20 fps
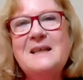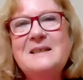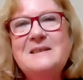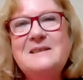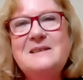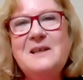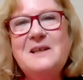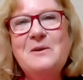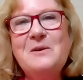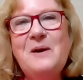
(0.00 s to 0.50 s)

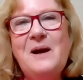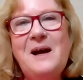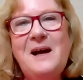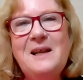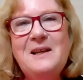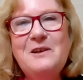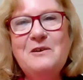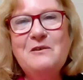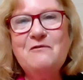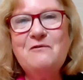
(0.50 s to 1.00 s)
So
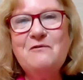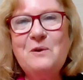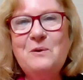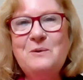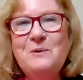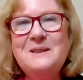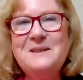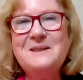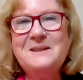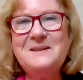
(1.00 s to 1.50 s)
I look
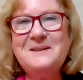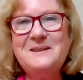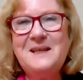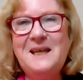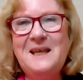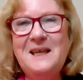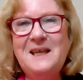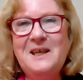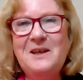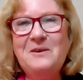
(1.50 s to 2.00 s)
forward to
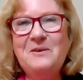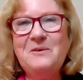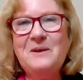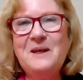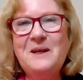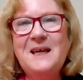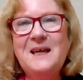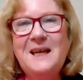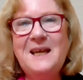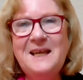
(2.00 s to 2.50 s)
seeing
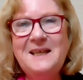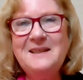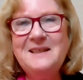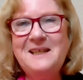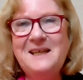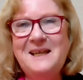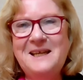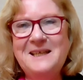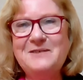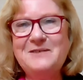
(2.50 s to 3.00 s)
you in the
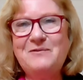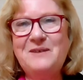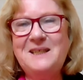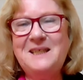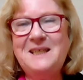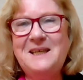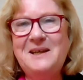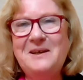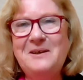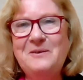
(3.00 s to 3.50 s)
next
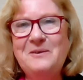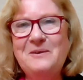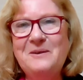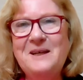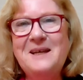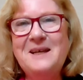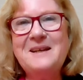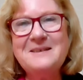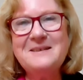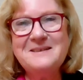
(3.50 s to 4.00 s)
video,
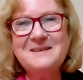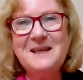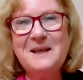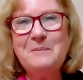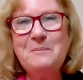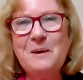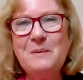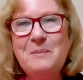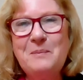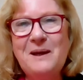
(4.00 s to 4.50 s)
and I'll say
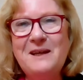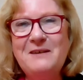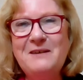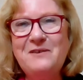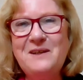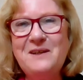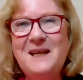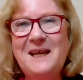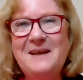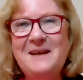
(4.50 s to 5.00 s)
bye-bye
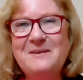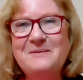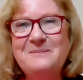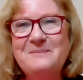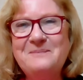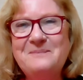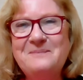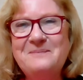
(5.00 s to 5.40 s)
for now.